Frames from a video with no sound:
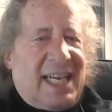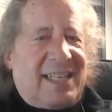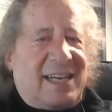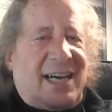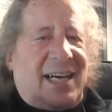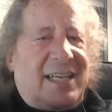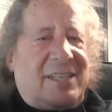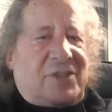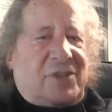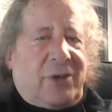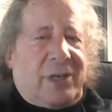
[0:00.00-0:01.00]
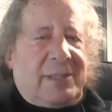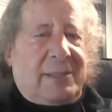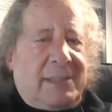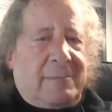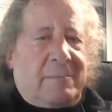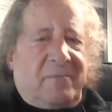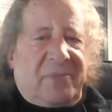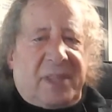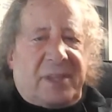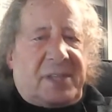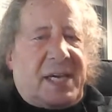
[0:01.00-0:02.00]
And I saw
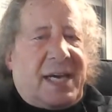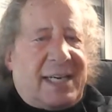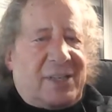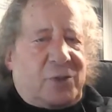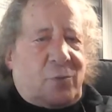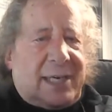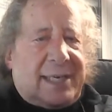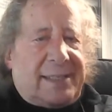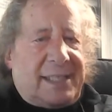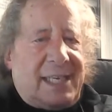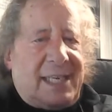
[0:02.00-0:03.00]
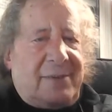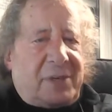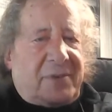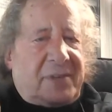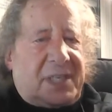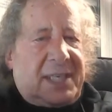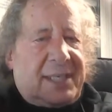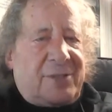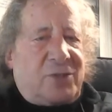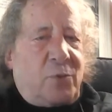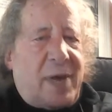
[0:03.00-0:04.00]
the eyes widen, even of the
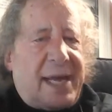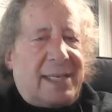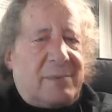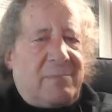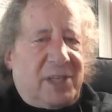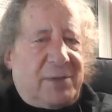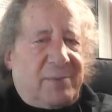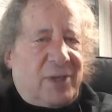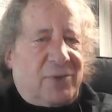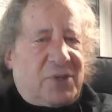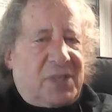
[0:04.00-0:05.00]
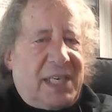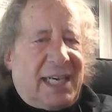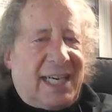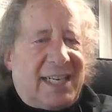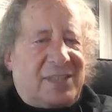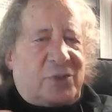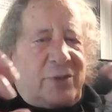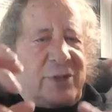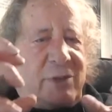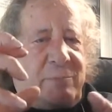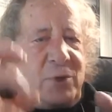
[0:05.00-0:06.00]
kids who hated me the most. I saw
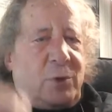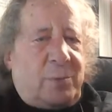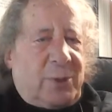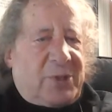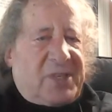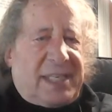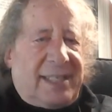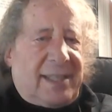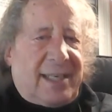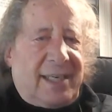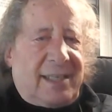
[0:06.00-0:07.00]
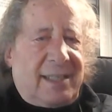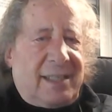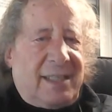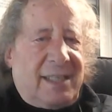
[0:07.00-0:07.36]
their pupils dilating.